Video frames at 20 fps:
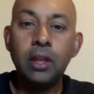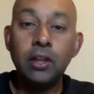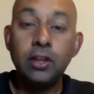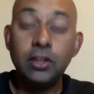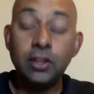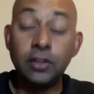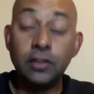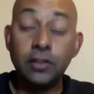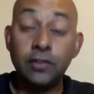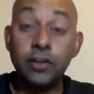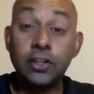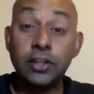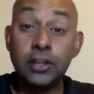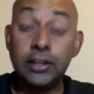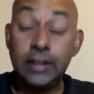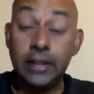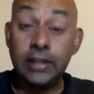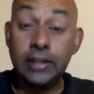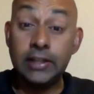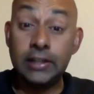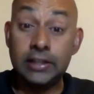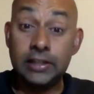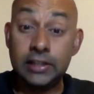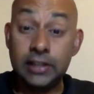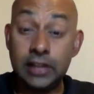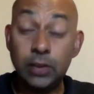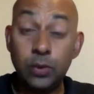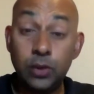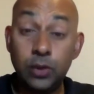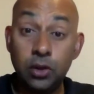So firstly, yes,
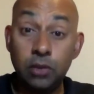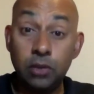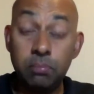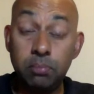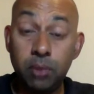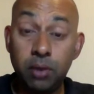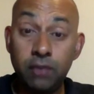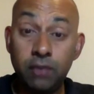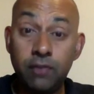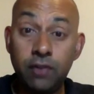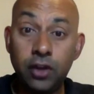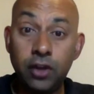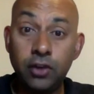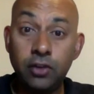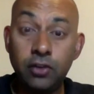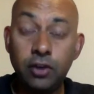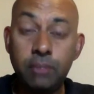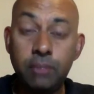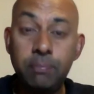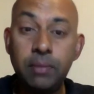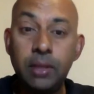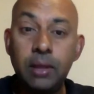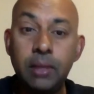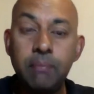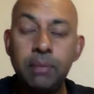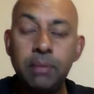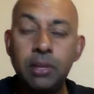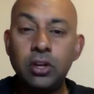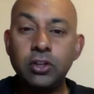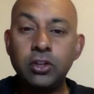stick with the modified grip,
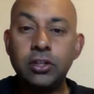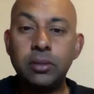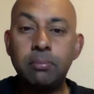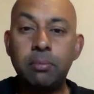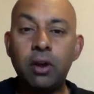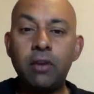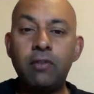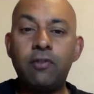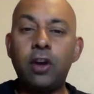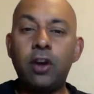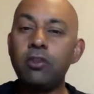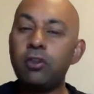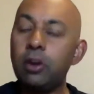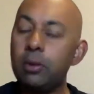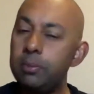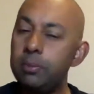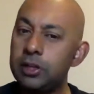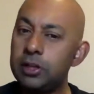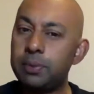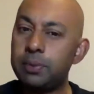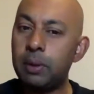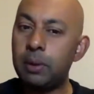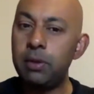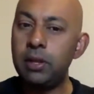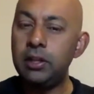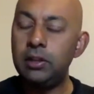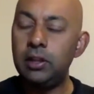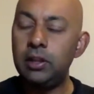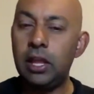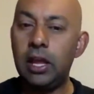because the modified grip, and it's
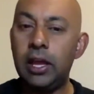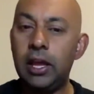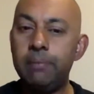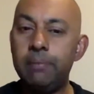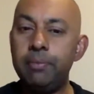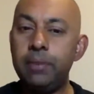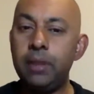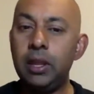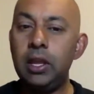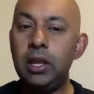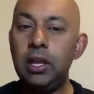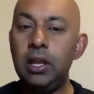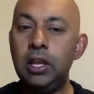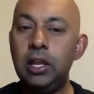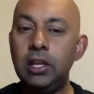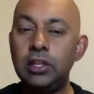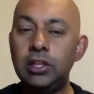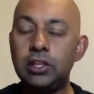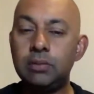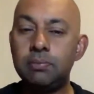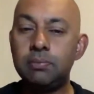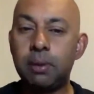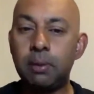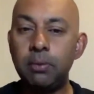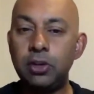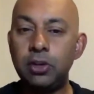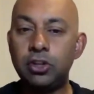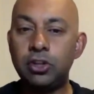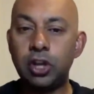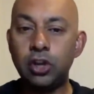probably, he's
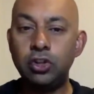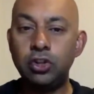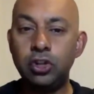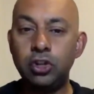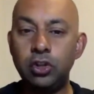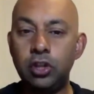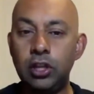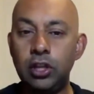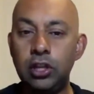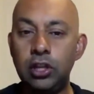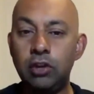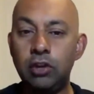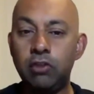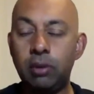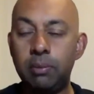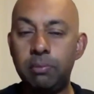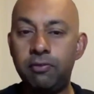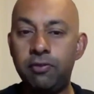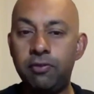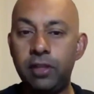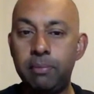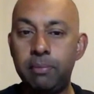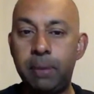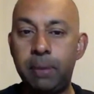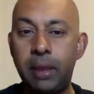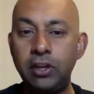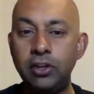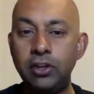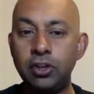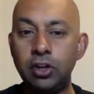probably showed you the grip for the
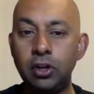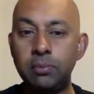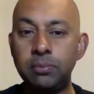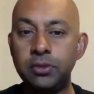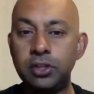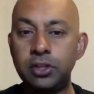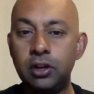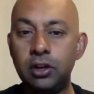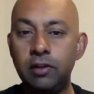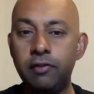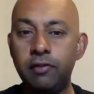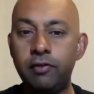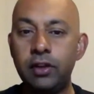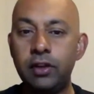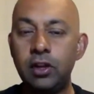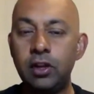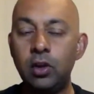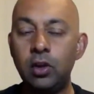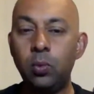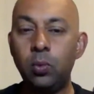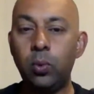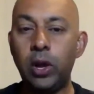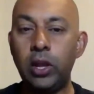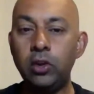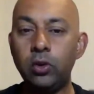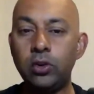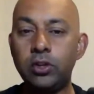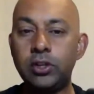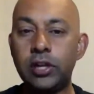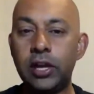pendulum serve, where
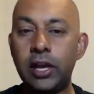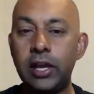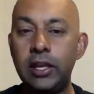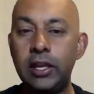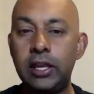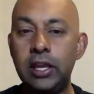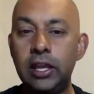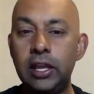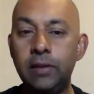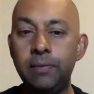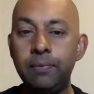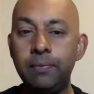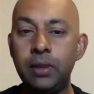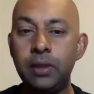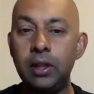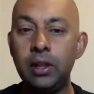you're taking